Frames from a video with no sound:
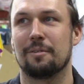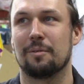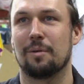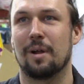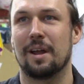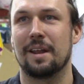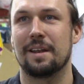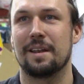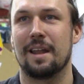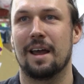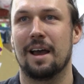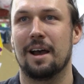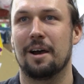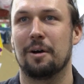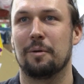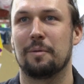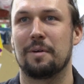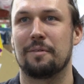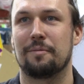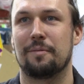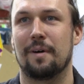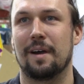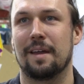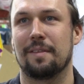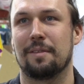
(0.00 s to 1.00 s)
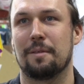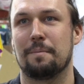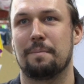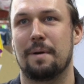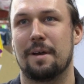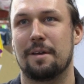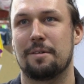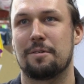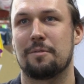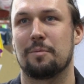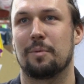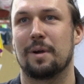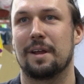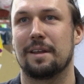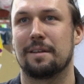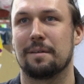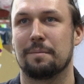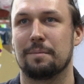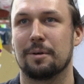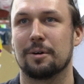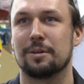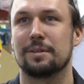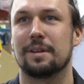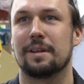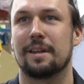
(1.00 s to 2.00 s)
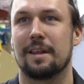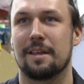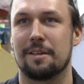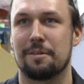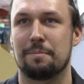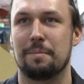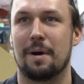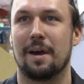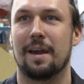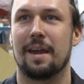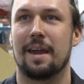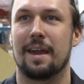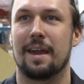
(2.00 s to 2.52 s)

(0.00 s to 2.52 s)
Right now, we find the best way to build it is by